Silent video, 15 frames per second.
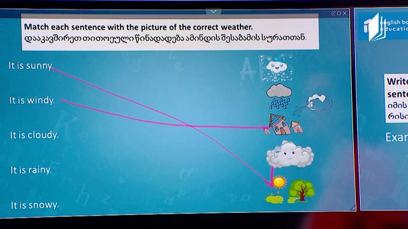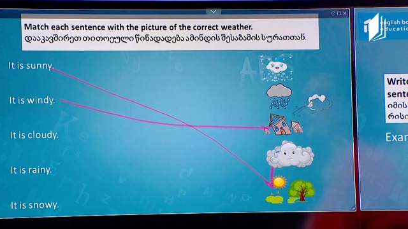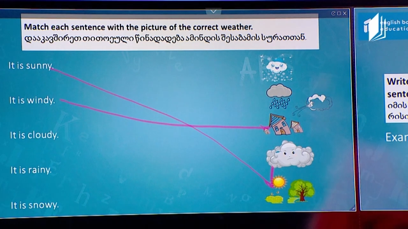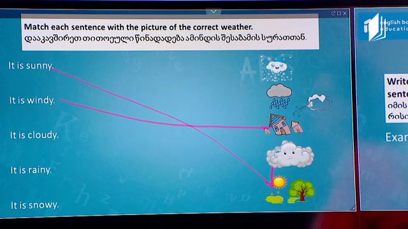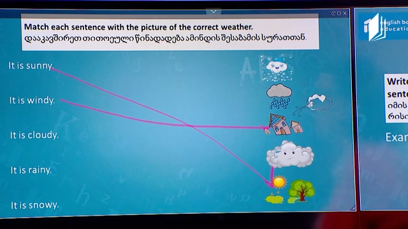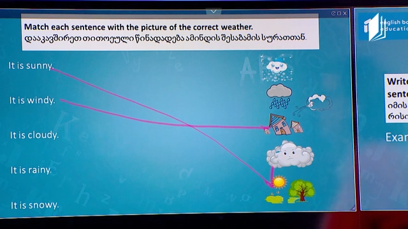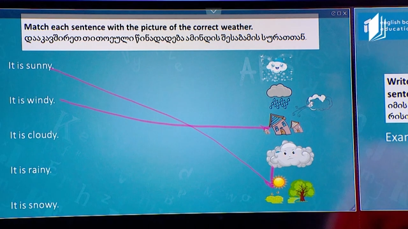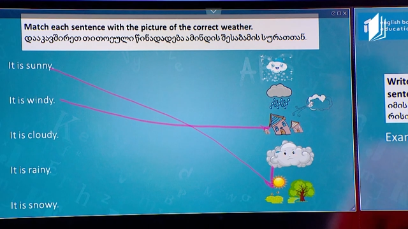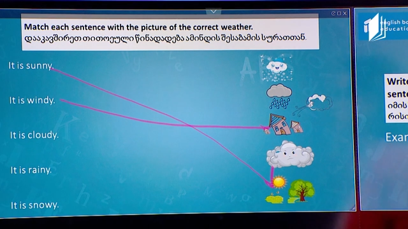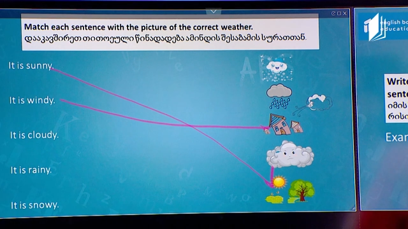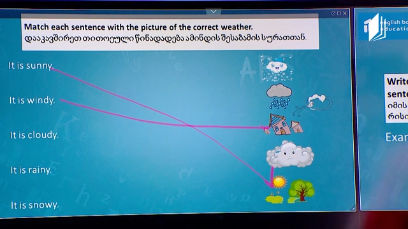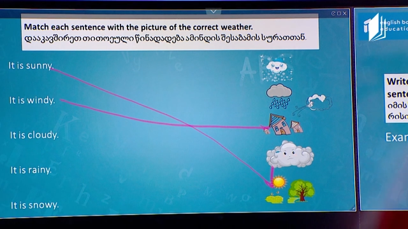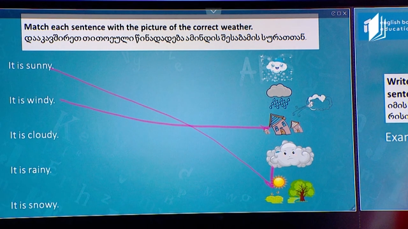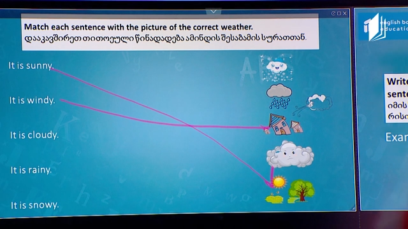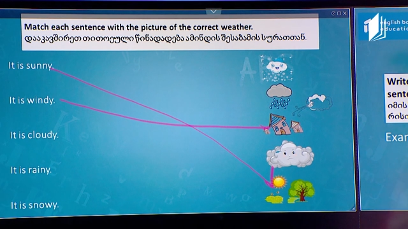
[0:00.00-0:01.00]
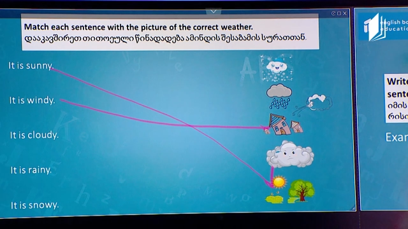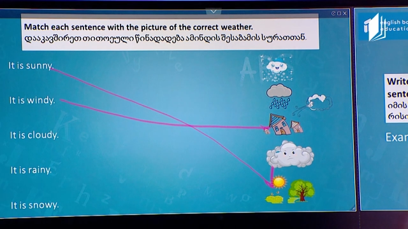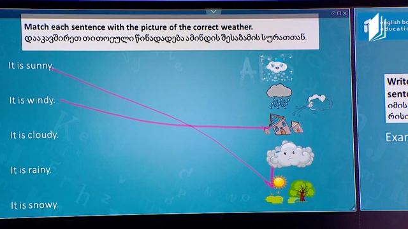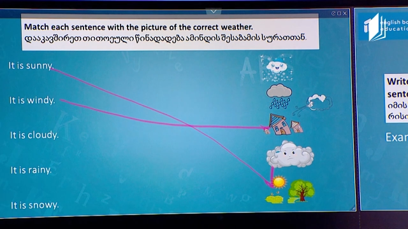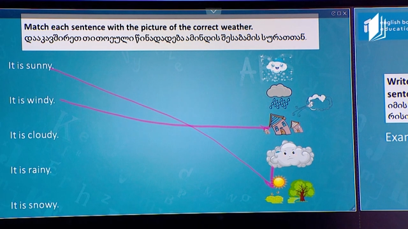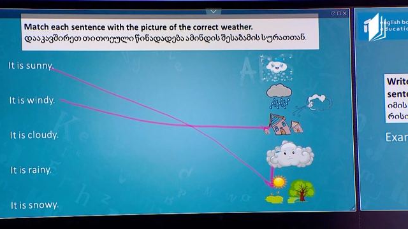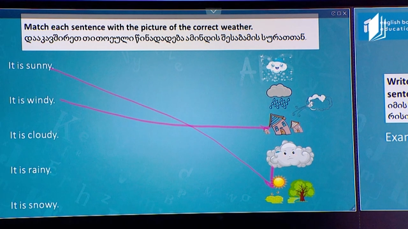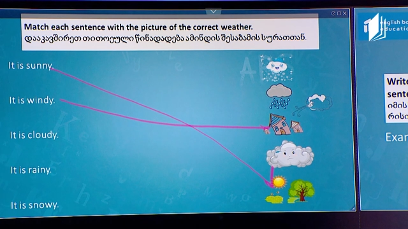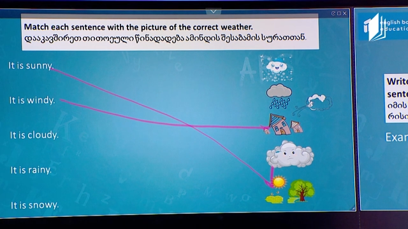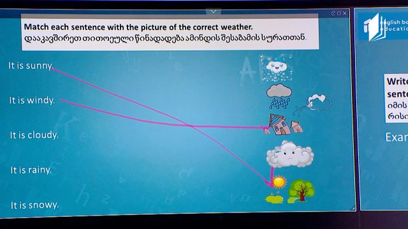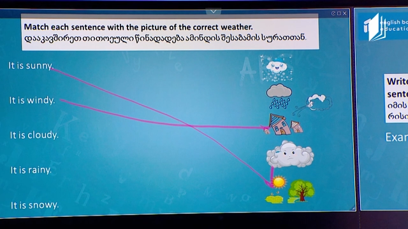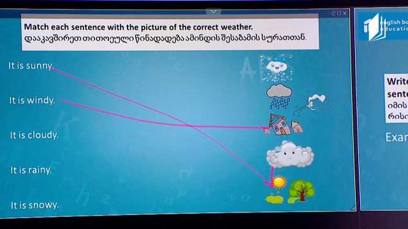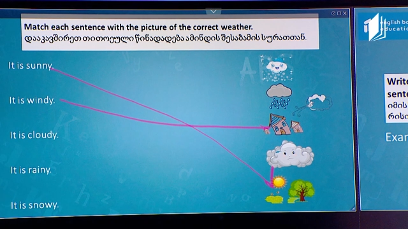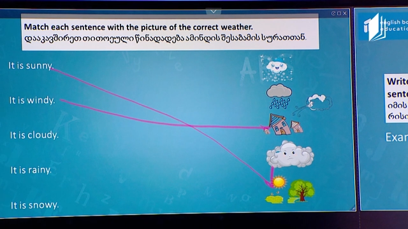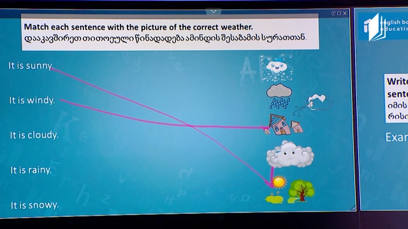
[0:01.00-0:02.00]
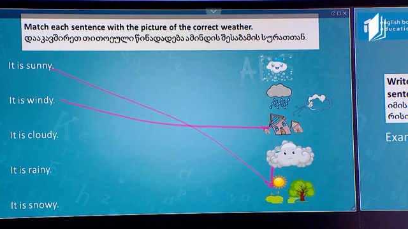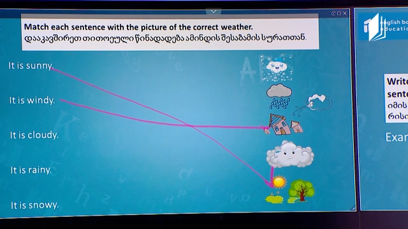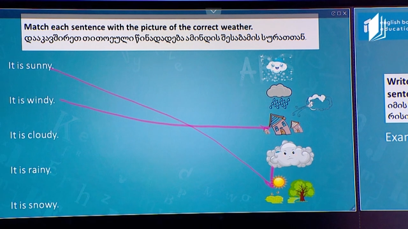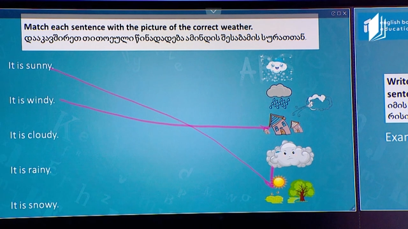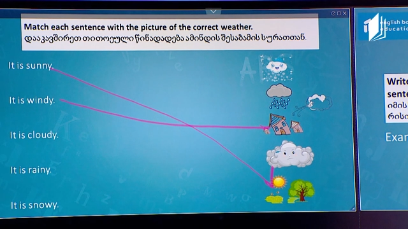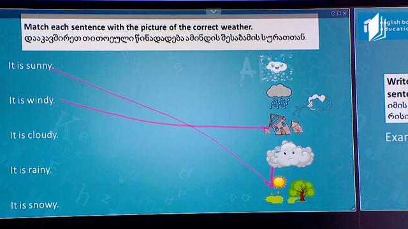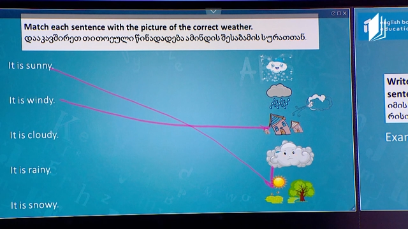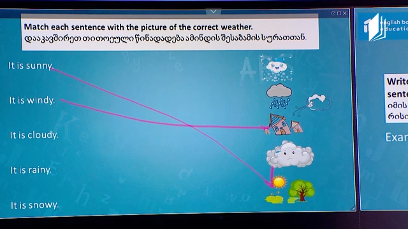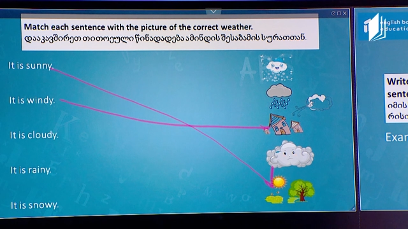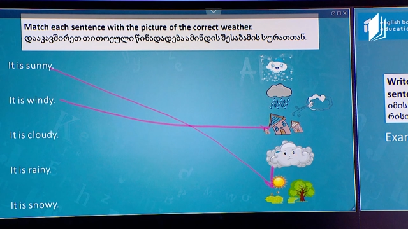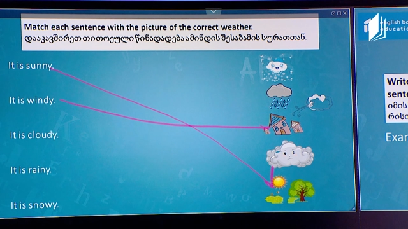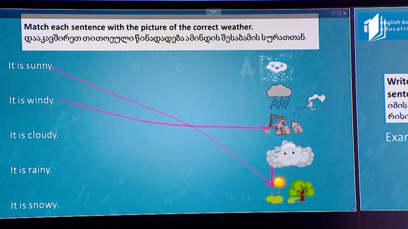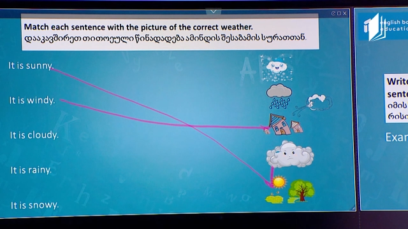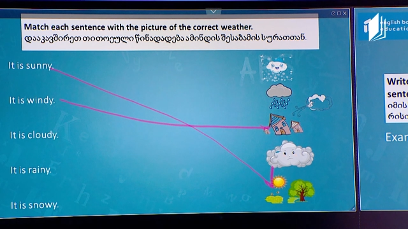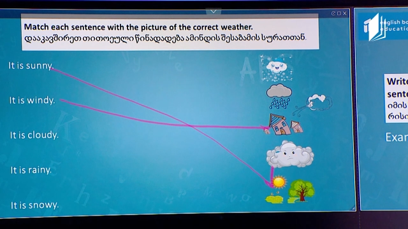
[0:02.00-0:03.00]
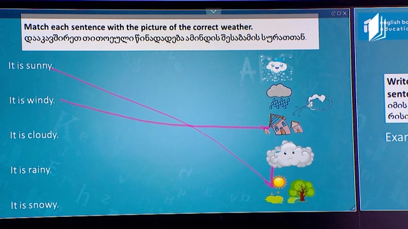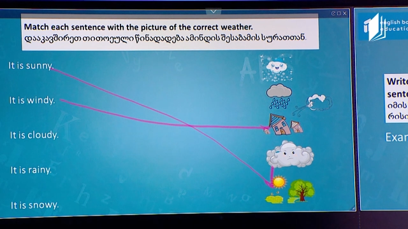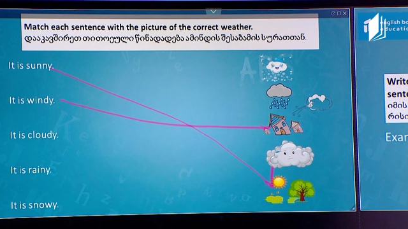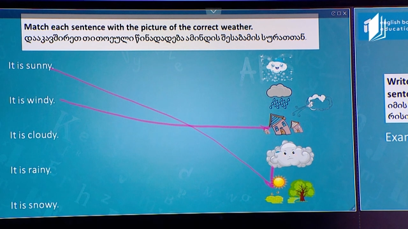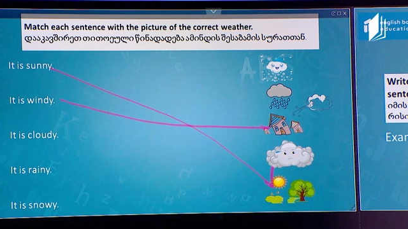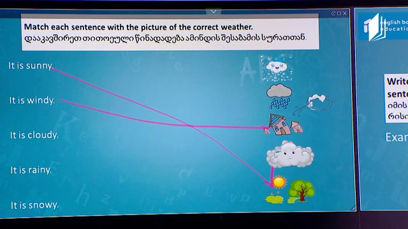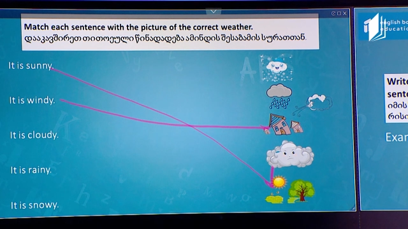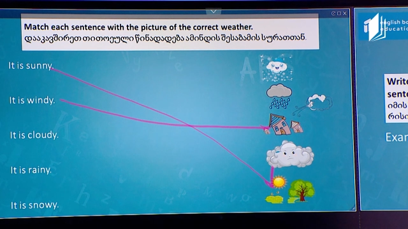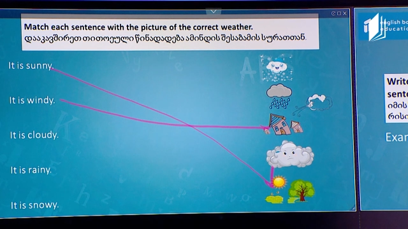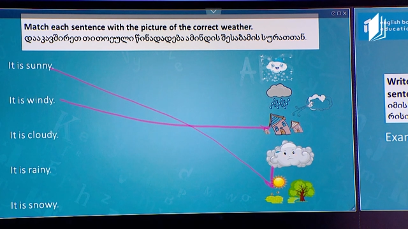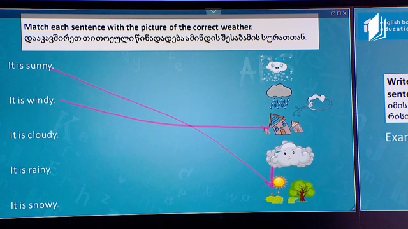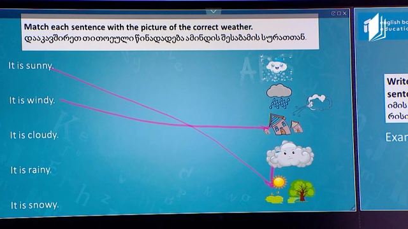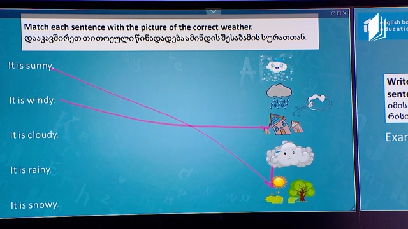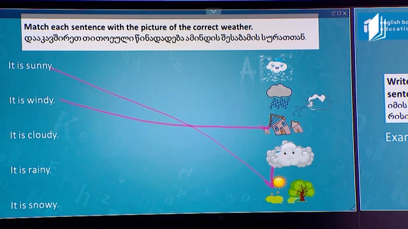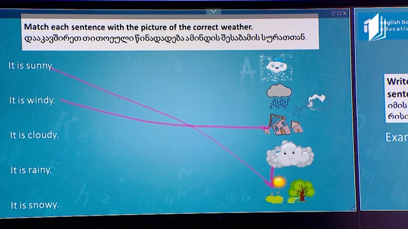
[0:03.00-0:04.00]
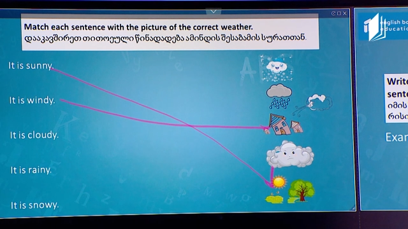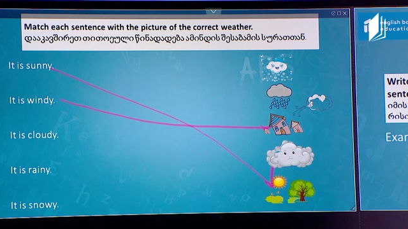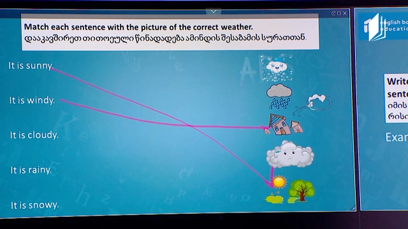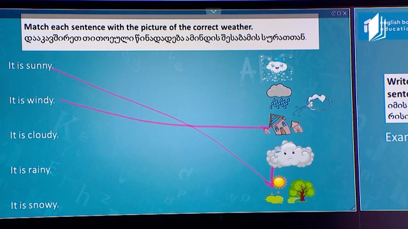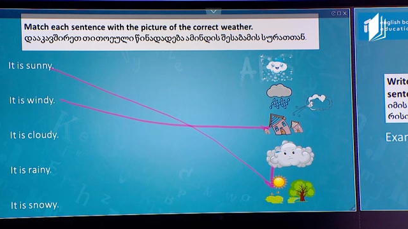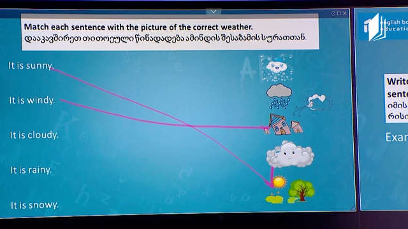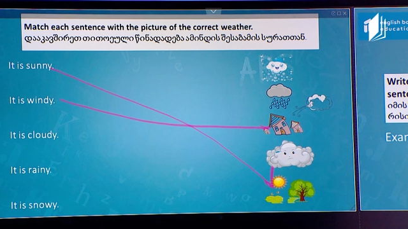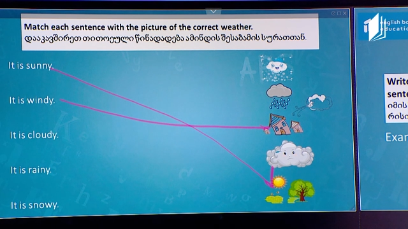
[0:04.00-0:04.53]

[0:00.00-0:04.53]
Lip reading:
Nobody's mouth can be seen.